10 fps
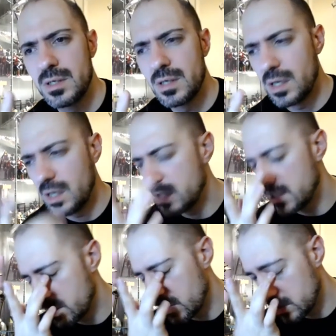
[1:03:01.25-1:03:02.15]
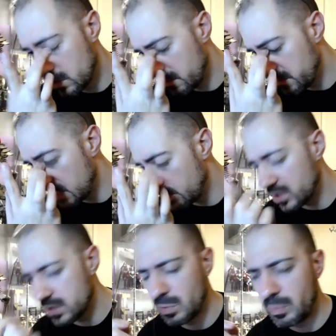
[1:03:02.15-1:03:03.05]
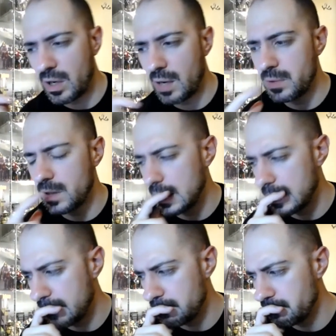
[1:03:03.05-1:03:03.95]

I saw it on Facebook. Someone put up a